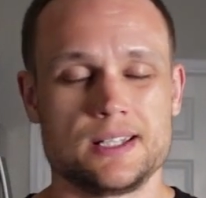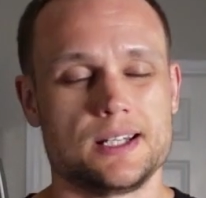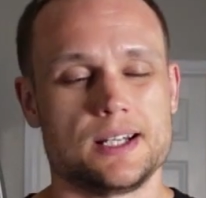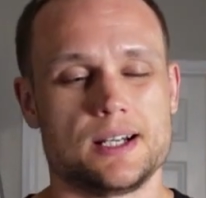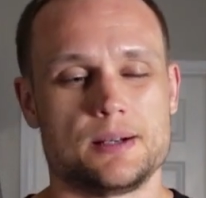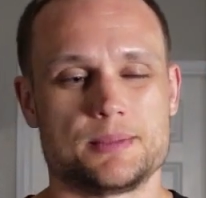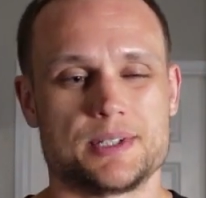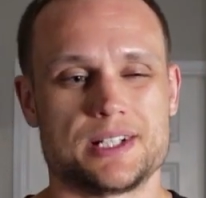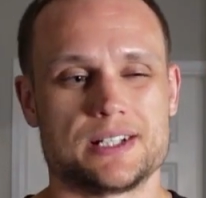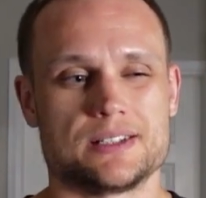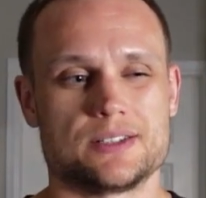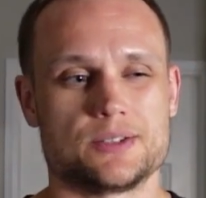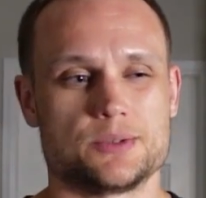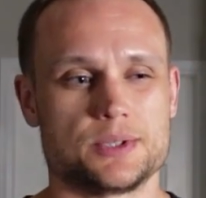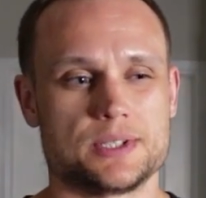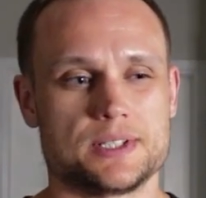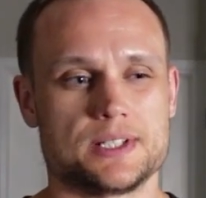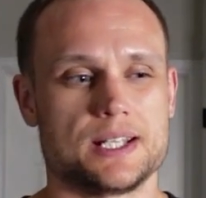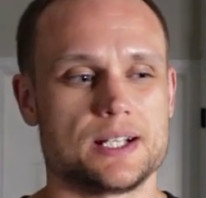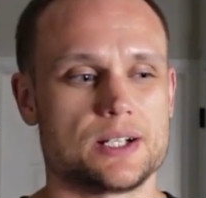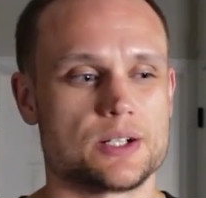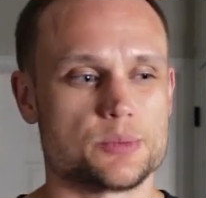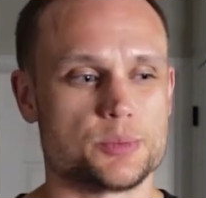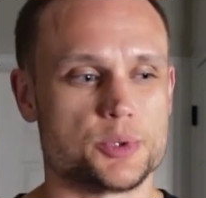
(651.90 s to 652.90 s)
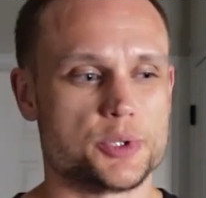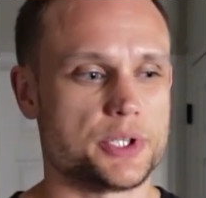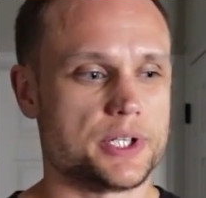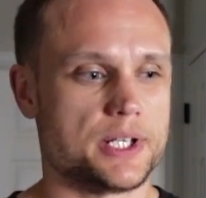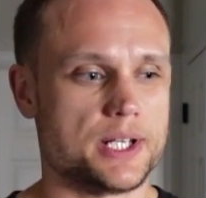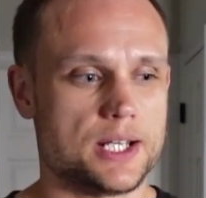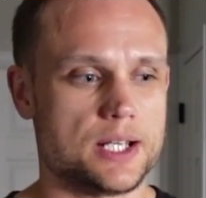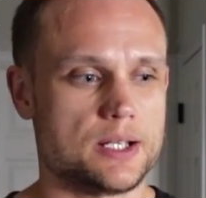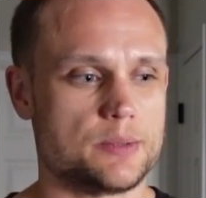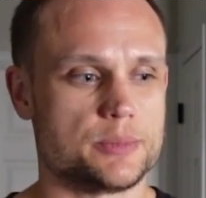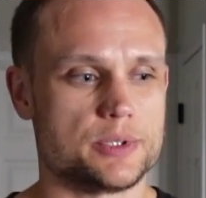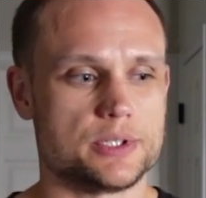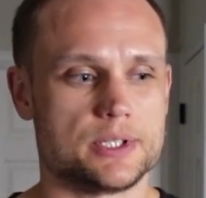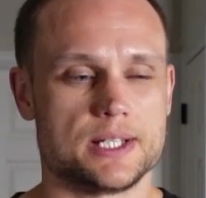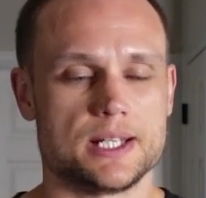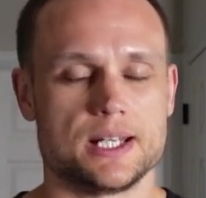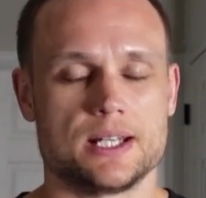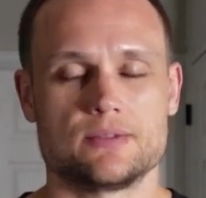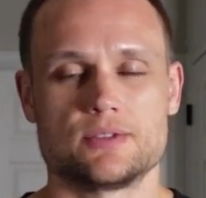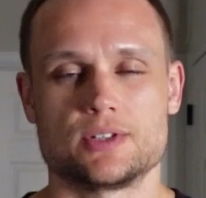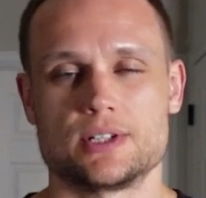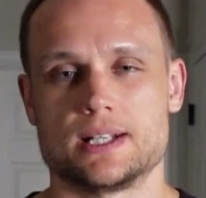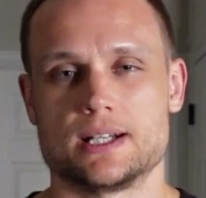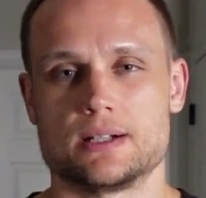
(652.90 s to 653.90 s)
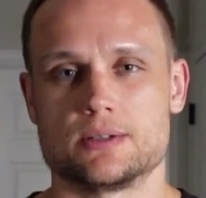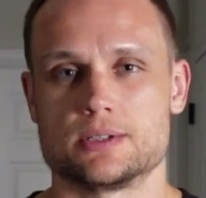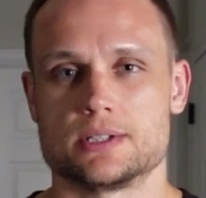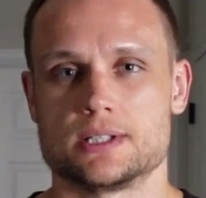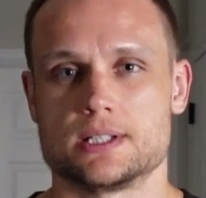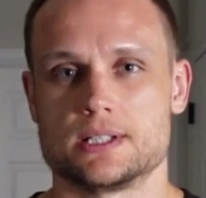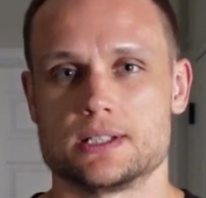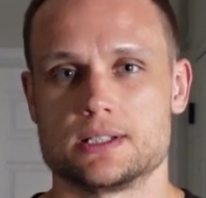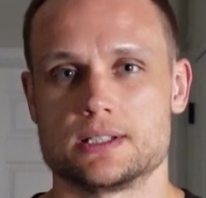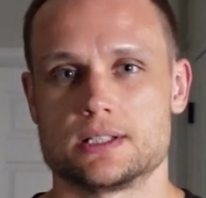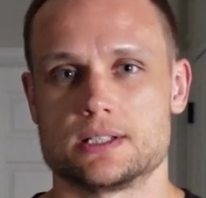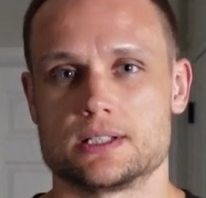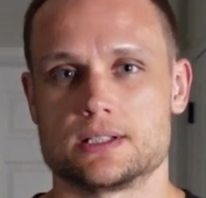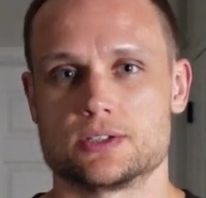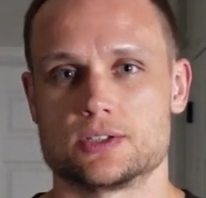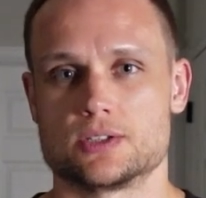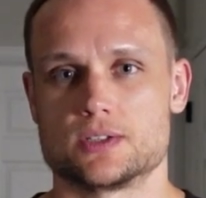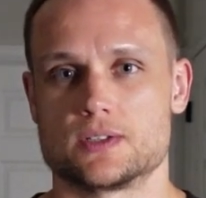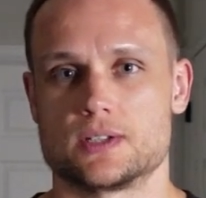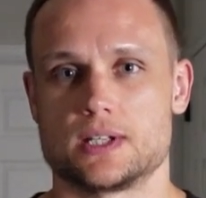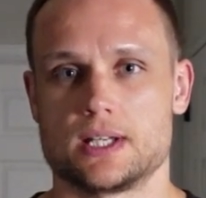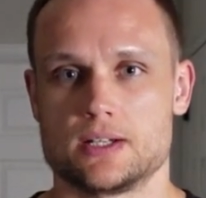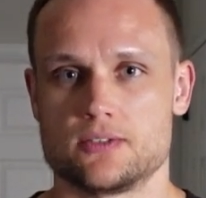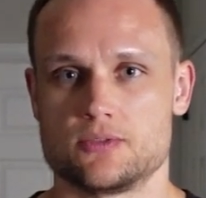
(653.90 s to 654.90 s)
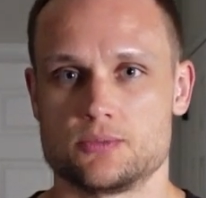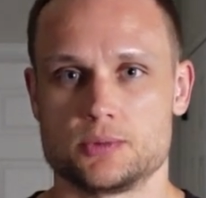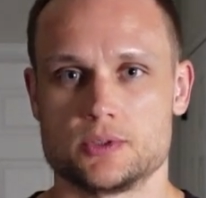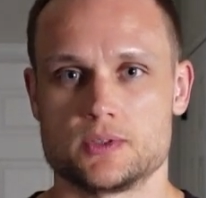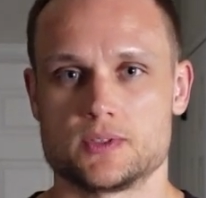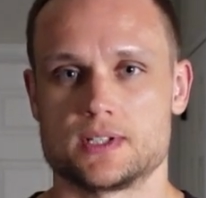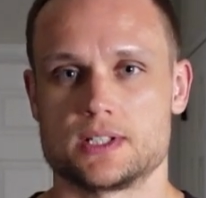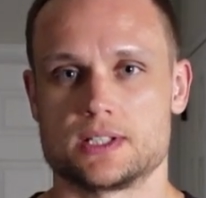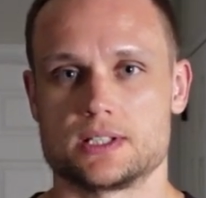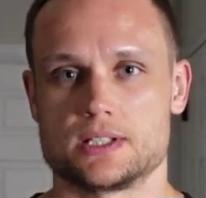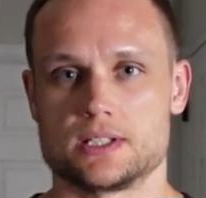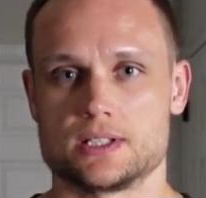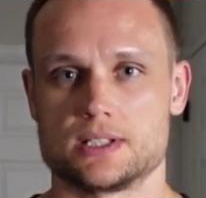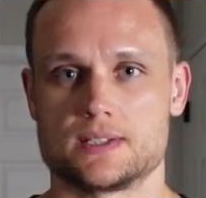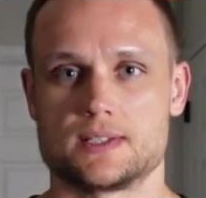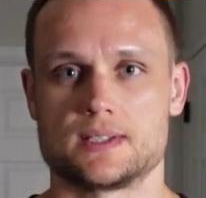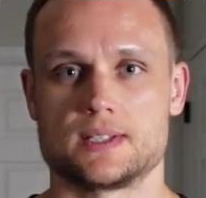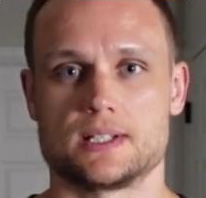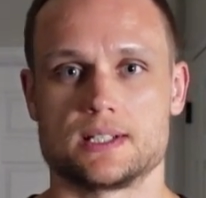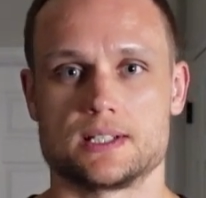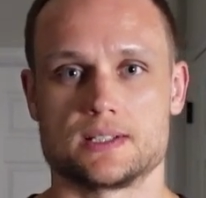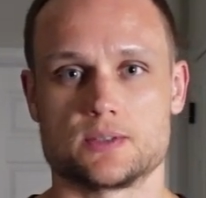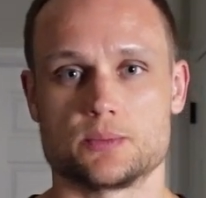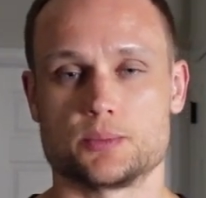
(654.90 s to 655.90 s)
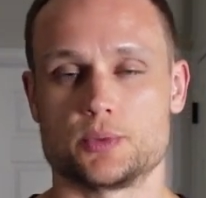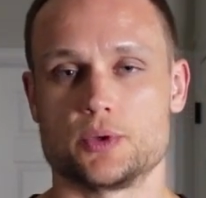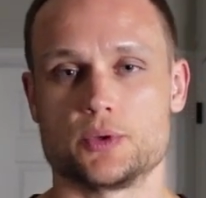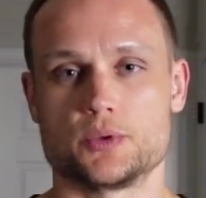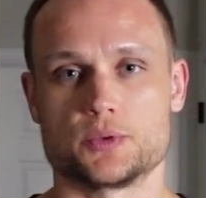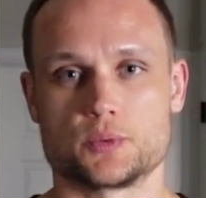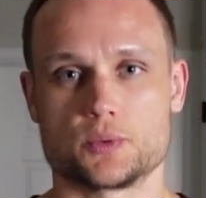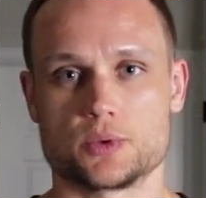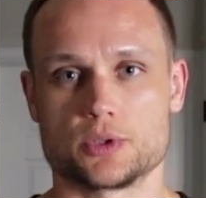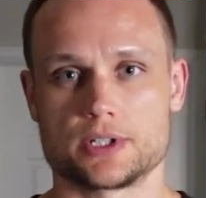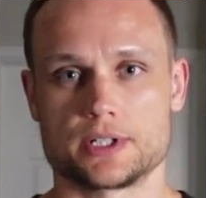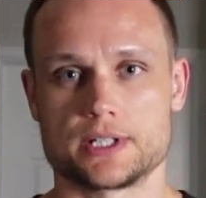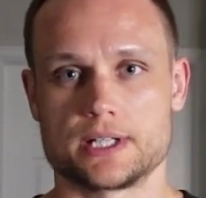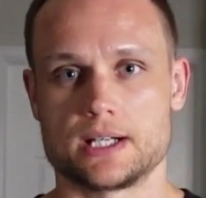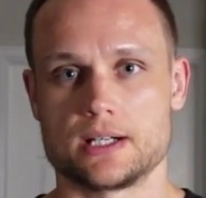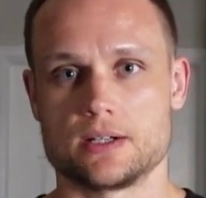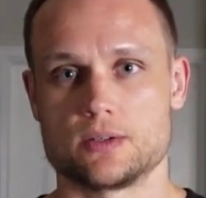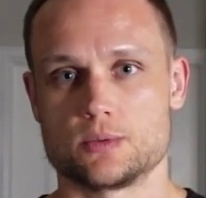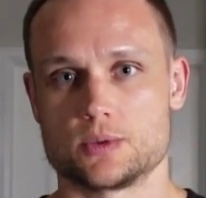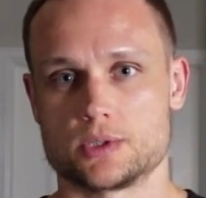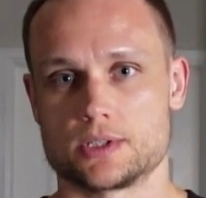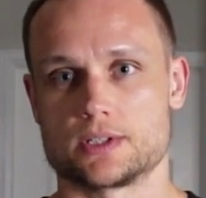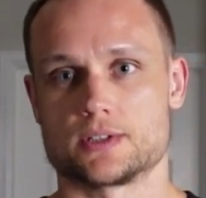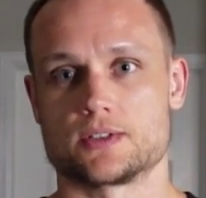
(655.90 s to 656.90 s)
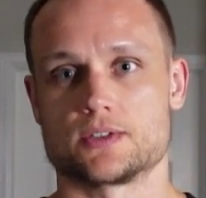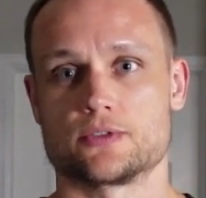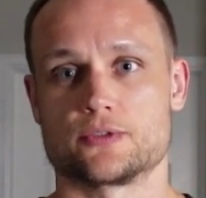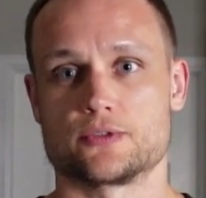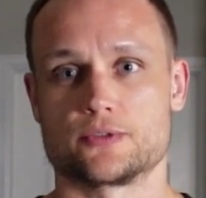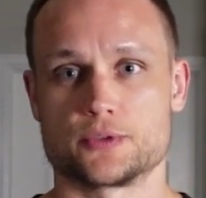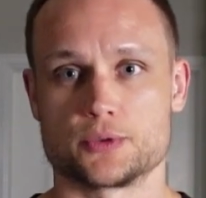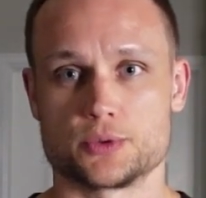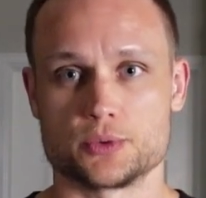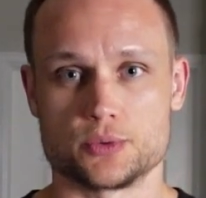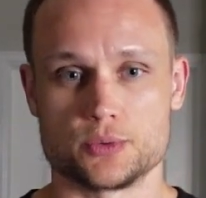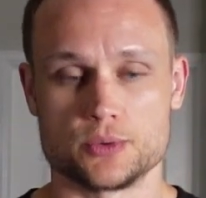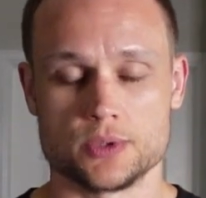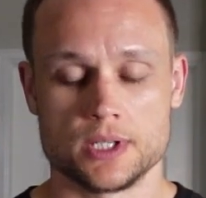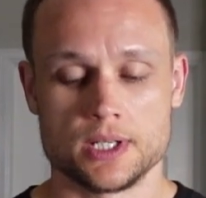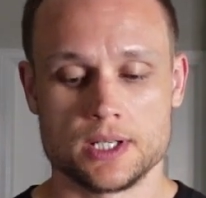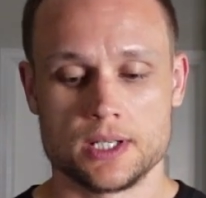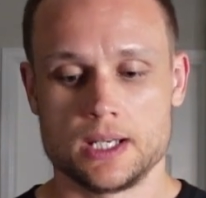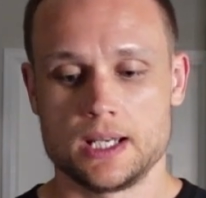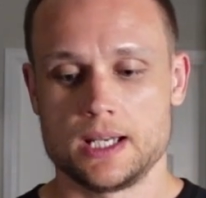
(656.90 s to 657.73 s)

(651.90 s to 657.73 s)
I'm not doing terrible today, but every now and then I'll just have meals like this as a post-workout where it's a fruit